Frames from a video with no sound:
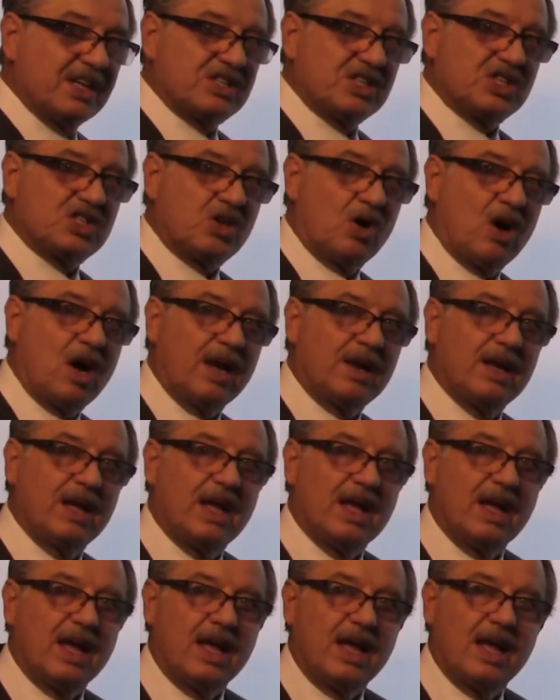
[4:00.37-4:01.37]
is taught
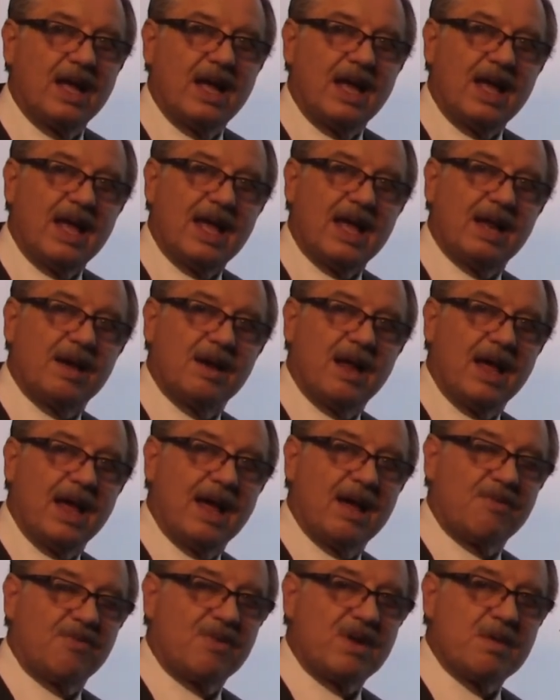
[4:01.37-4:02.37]
in
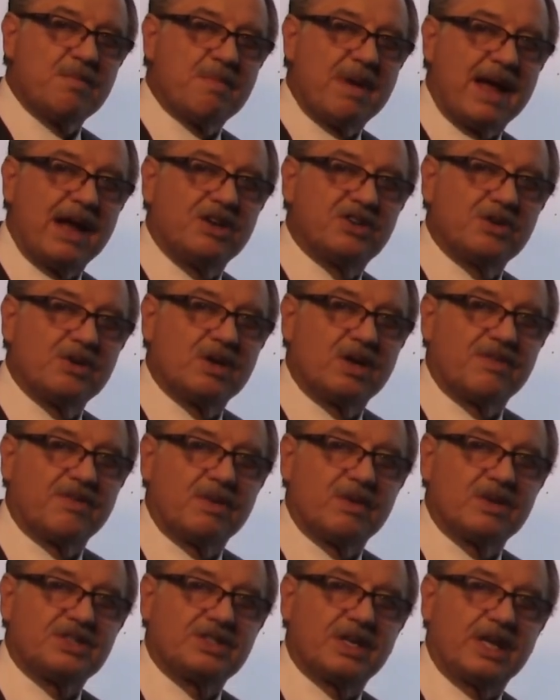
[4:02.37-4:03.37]
every major
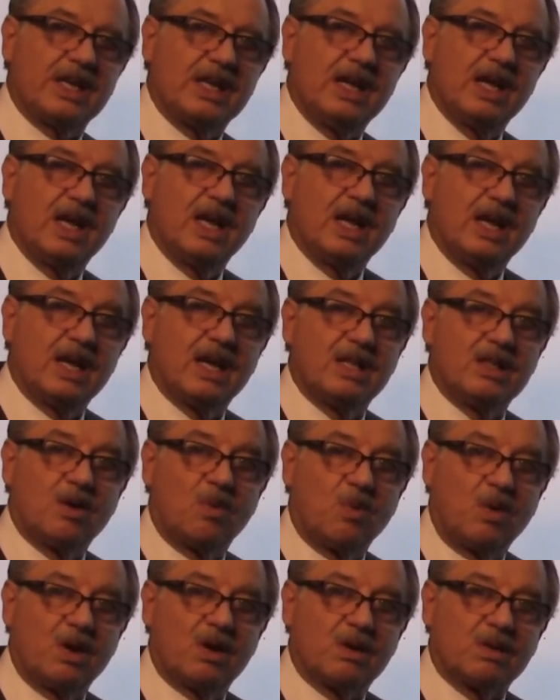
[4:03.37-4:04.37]
university in the
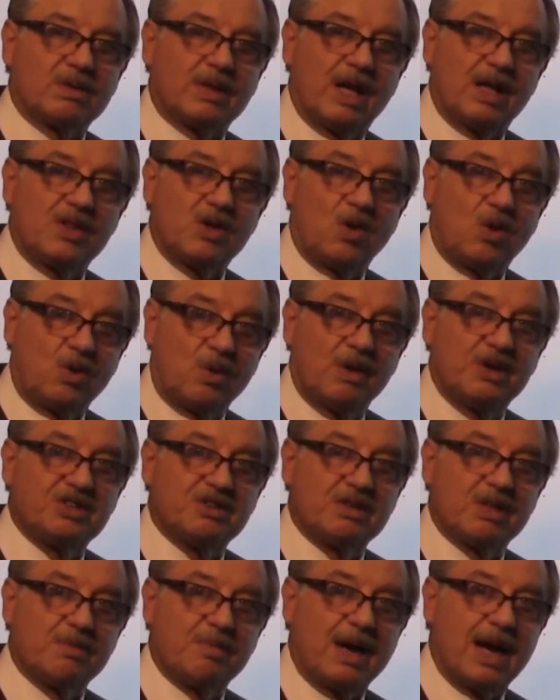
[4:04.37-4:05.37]
world on the origin
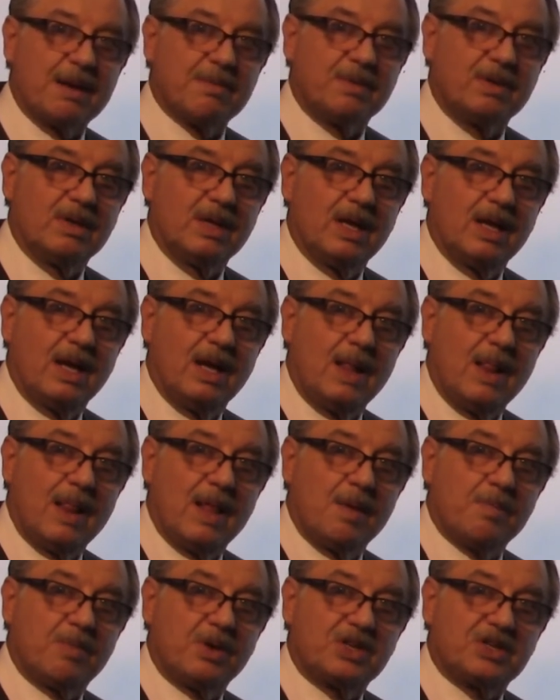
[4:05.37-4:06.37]
of the Bible,
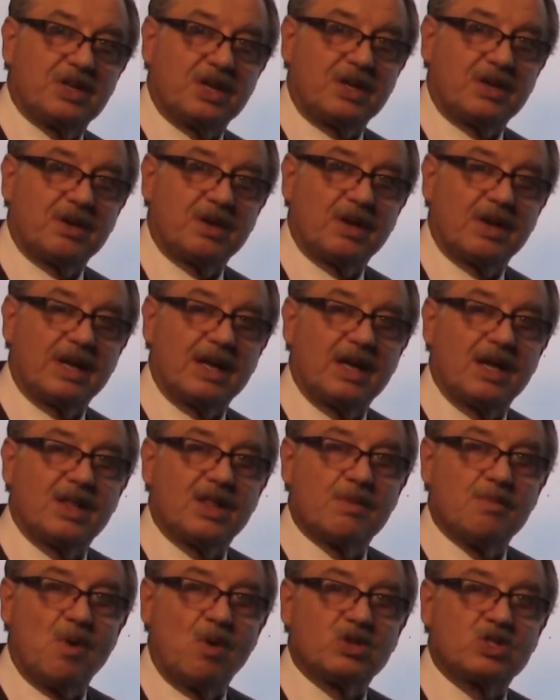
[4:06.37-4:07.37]
particularly
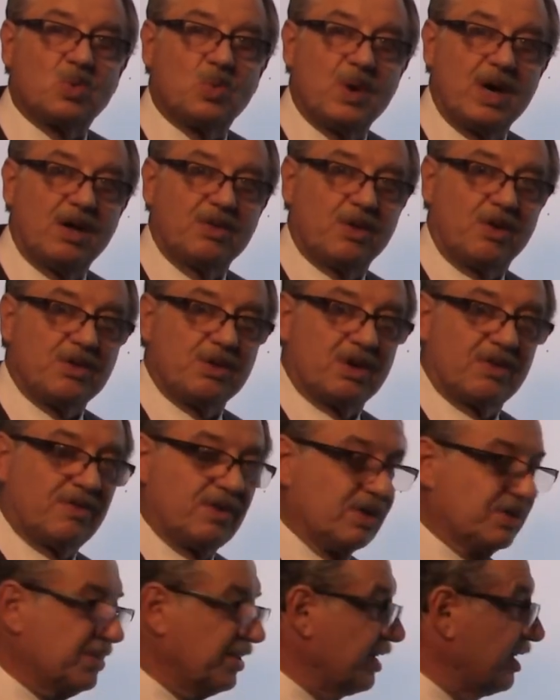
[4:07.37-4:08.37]
the most well-known
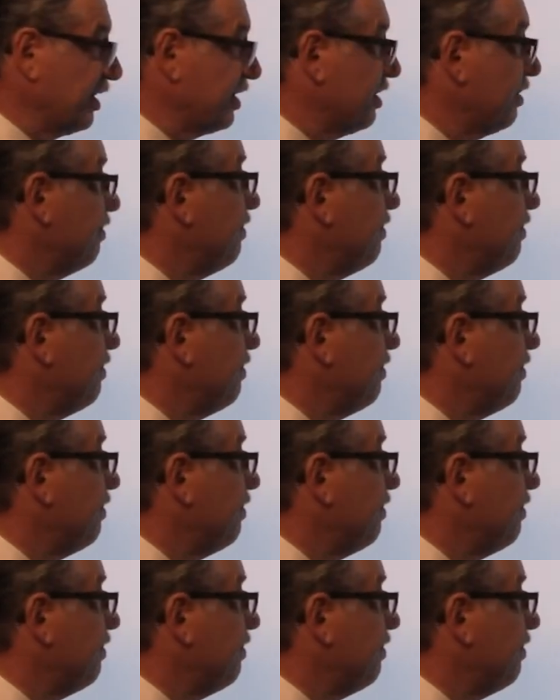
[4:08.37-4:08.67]
universities.